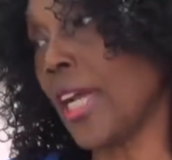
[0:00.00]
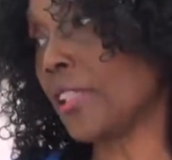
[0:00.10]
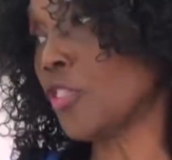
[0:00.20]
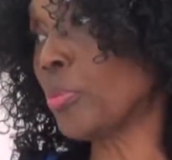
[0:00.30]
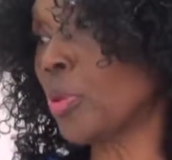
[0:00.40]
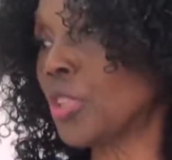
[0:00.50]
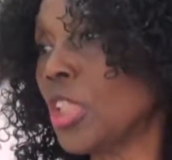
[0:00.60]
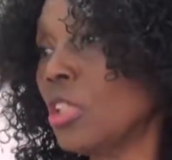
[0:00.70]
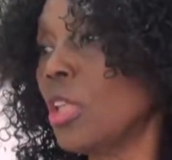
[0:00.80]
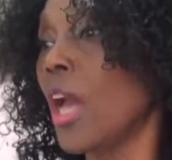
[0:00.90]
an active
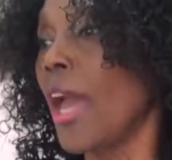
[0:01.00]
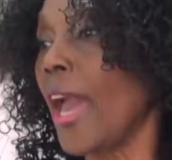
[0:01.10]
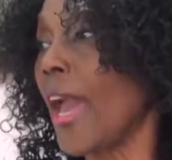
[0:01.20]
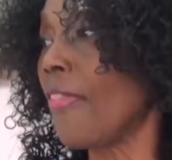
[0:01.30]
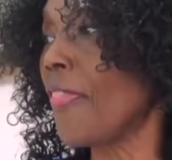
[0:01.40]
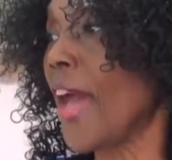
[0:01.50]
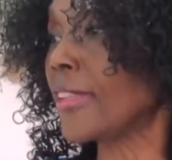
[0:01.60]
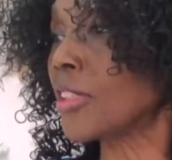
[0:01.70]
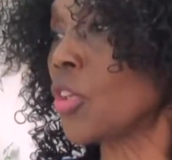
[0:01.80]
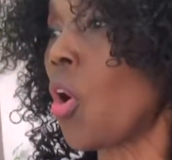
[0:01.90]
protein, and
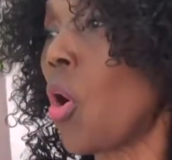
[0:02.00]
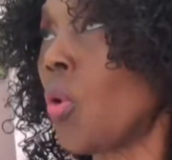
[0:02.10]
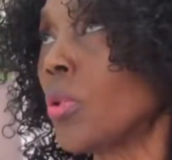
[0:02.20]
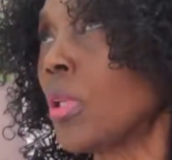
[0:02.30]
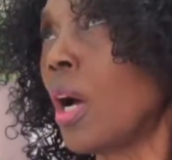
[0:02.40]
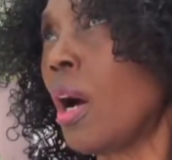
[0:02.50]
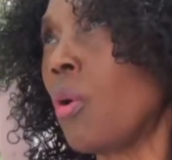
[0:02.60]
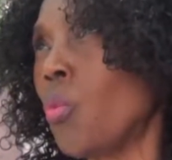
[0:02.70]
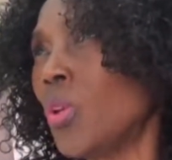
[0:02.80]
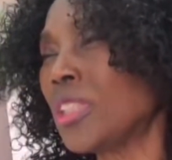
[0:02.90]
that's called,
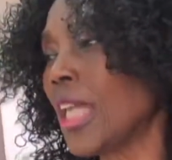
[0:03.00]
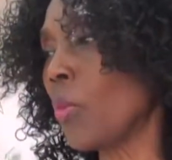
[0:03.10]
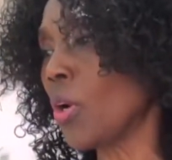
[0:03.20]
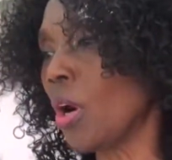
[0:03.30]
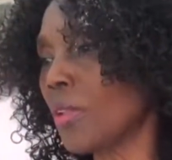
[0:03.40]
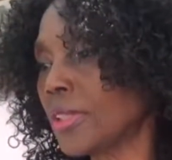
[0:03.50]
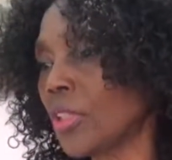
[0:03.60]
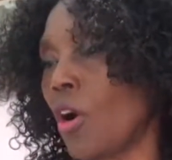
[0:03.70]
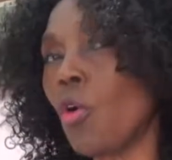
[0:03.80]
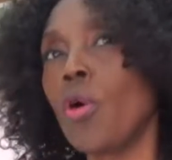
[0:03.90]
what's that one called? It's
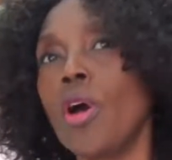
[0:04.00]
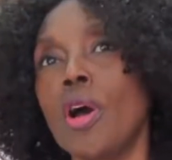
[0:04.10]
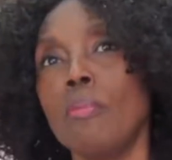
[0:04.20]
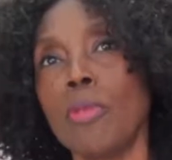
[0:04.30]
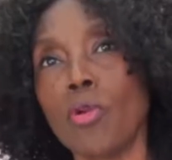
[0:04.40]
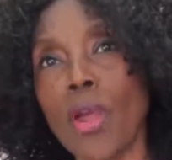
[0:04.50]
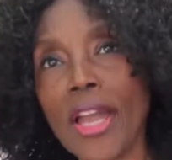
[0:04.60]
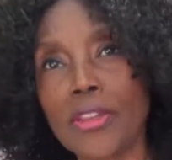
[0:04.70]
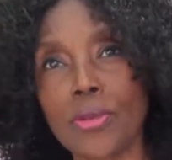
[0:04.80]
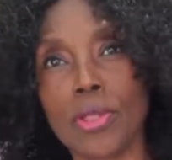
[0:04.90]
called
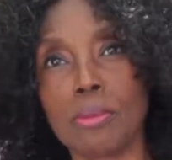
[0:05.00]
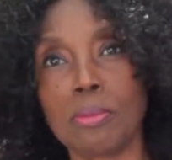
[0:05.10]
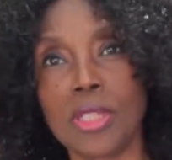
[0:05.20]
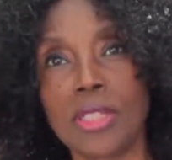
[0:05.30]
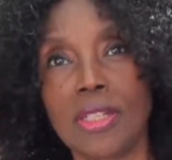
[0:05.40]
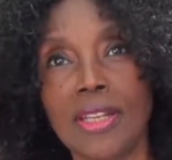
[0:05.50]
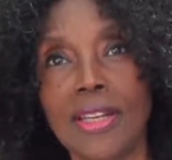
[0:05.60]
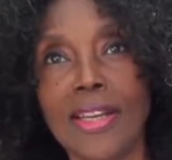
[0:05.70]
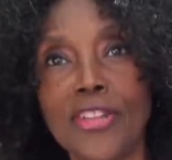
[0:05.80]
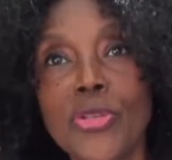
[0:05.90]
miraculum.
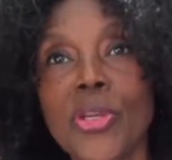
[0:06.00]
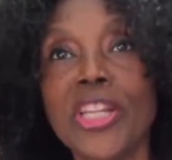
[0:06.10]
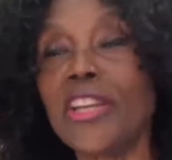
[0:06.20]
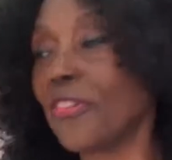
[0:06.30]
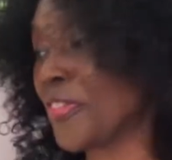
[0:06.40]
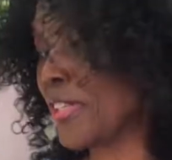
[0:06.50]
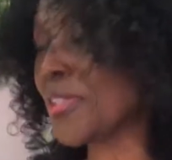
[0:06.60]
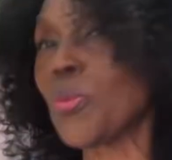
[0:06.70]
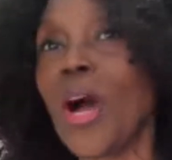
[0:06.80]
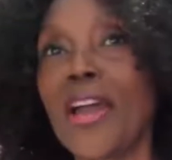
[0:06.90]
And you can hear, this
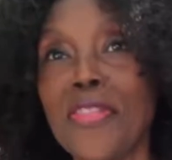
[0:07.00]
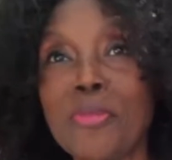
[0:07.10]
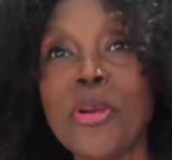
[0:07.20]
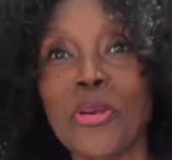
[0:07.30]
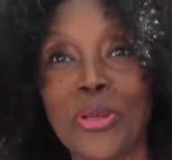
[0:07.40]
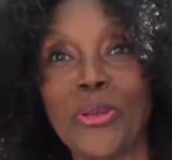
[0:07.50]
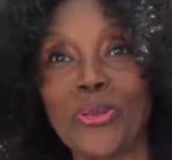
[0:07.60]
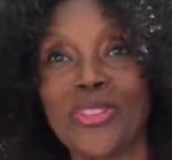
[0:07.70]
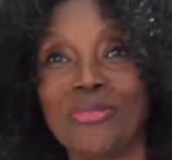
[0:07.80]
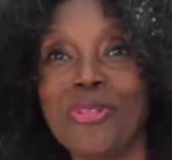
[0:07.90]
is why, the
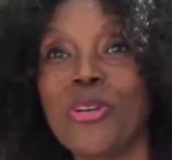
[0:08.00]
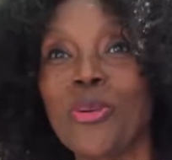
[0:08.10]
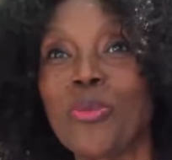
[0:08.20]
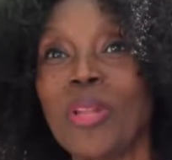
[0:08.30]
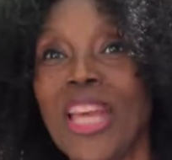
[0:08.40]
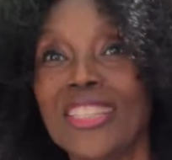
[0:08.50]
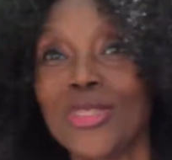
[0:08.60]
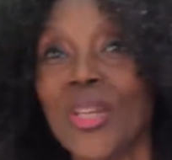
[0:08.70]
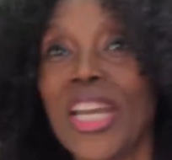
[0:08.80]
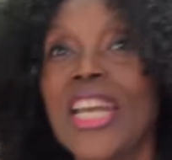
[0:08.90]
miracle plant,
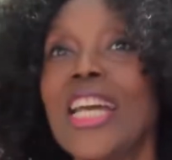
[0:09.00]
okay?